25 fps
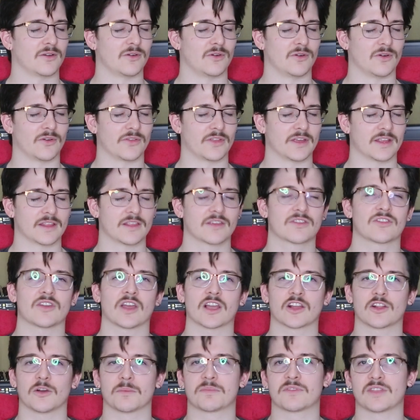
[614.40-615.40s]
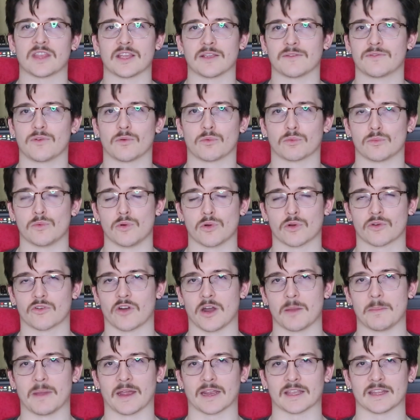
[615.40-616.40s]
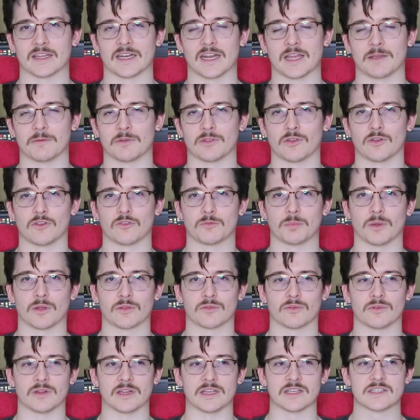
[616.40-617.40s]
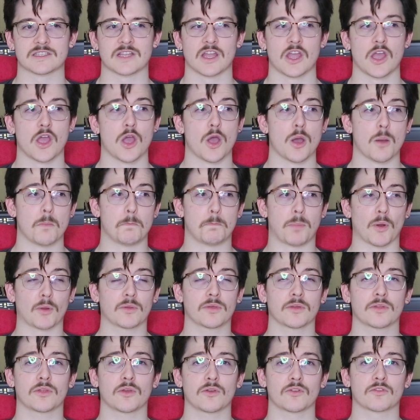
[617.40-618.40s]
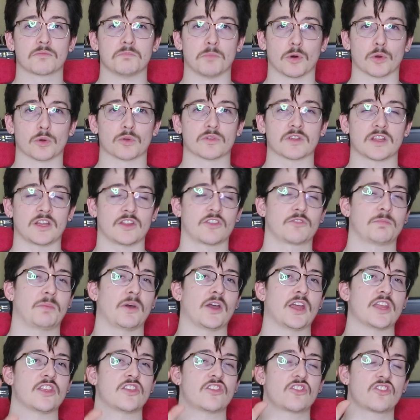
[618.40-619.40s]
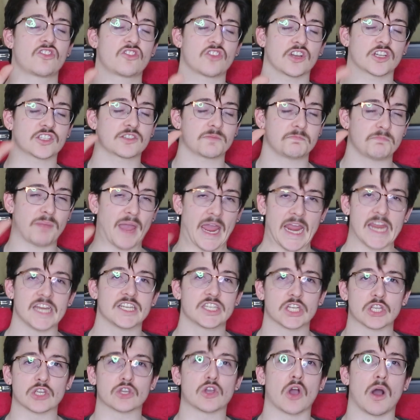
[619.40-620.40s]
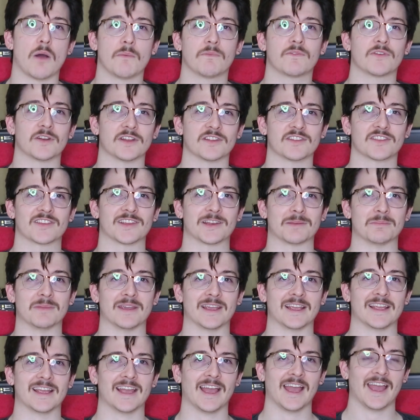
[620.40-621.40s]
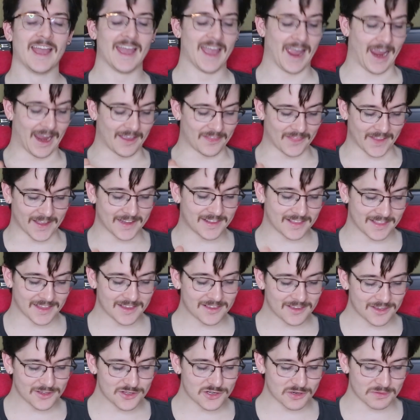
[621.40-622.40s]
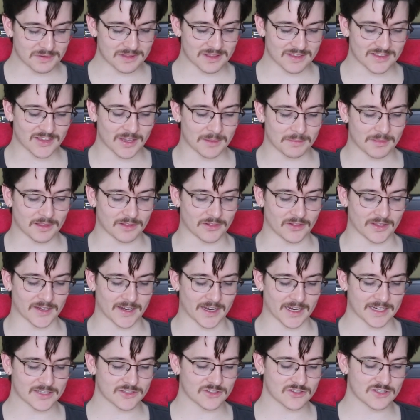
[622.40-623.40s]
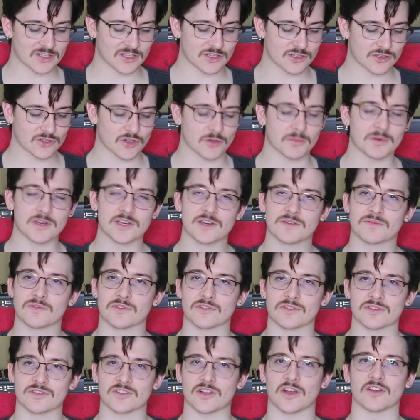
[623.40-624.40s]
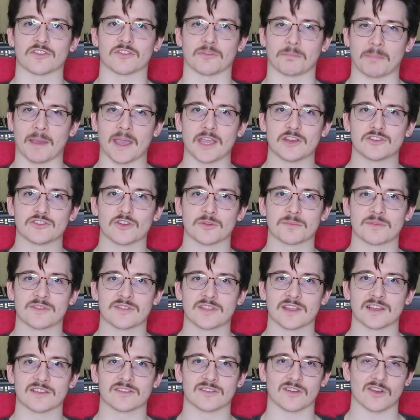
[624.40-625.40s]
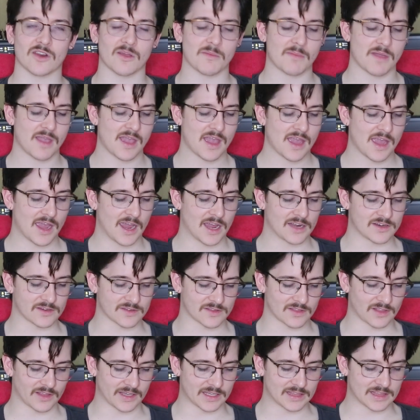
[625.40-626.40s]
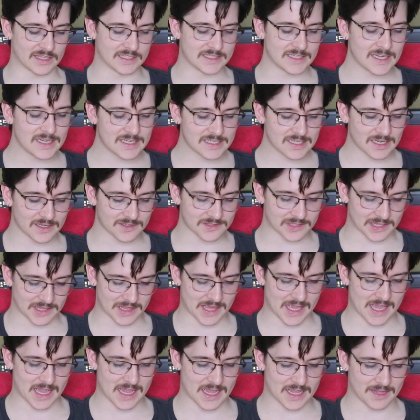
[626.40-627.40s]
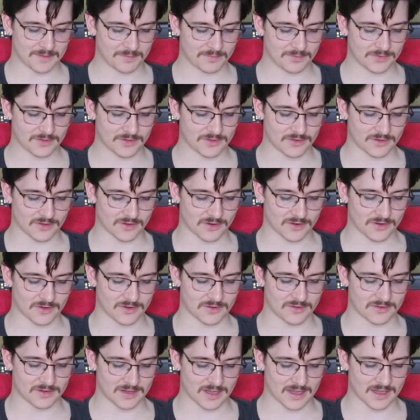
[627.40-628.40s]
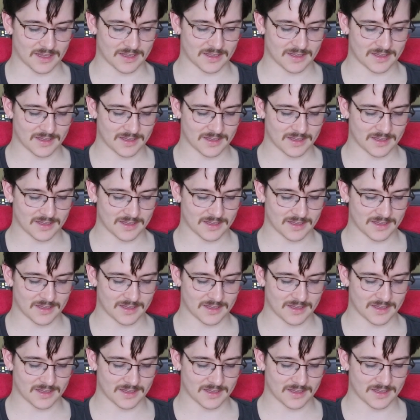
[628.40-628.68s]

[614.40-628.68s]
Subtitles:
or the Cyclops thing for Warcry back in the day when those both released. Both of those models inspired such painting confidence in me, and that this is doing the same thing. Like, I can just see so many different styles of paint jobs and things on him, and just like the details are there. So yeah,